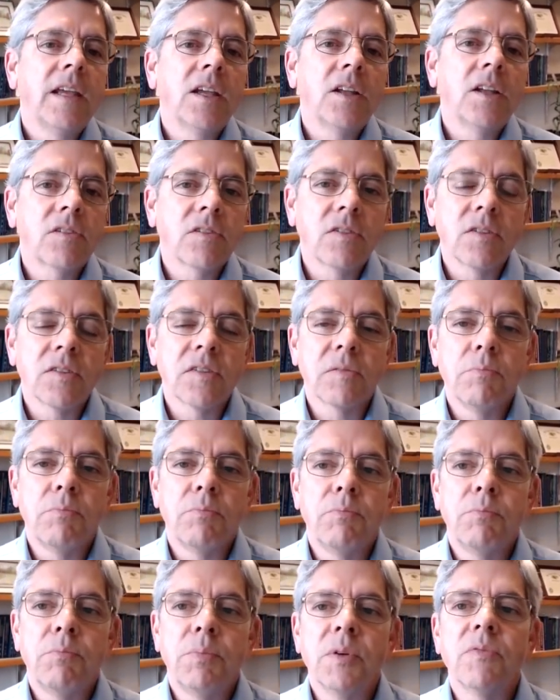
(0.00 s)
interest
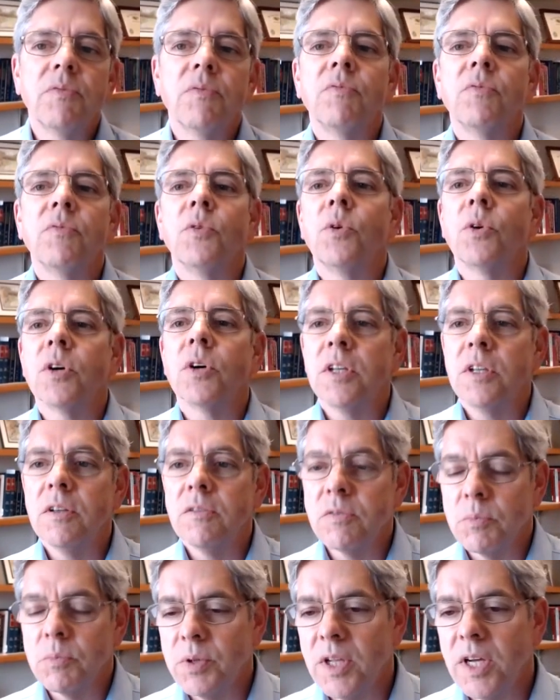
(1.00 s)
before
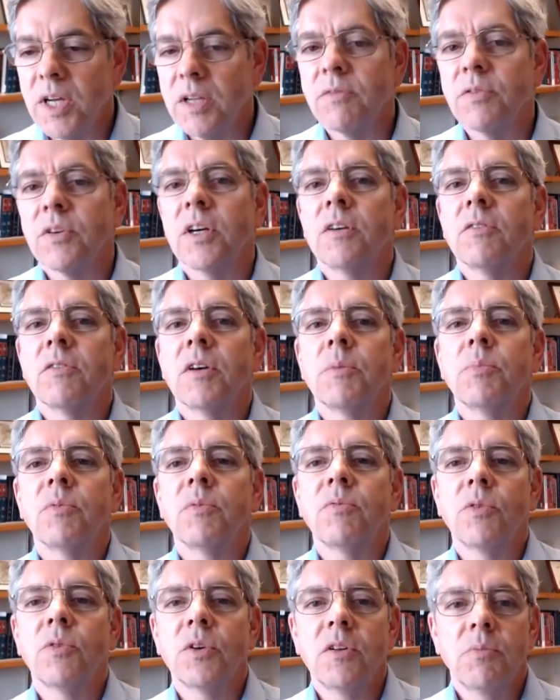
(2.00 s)
you've applied for LRAP,
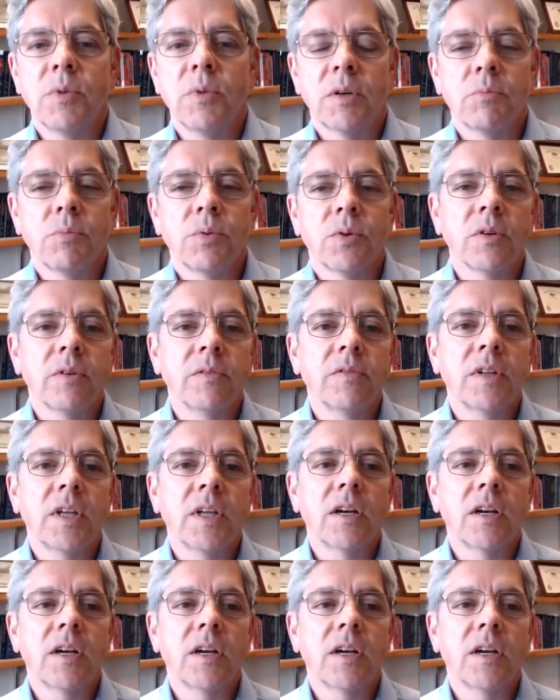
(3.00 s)
before you've been approved?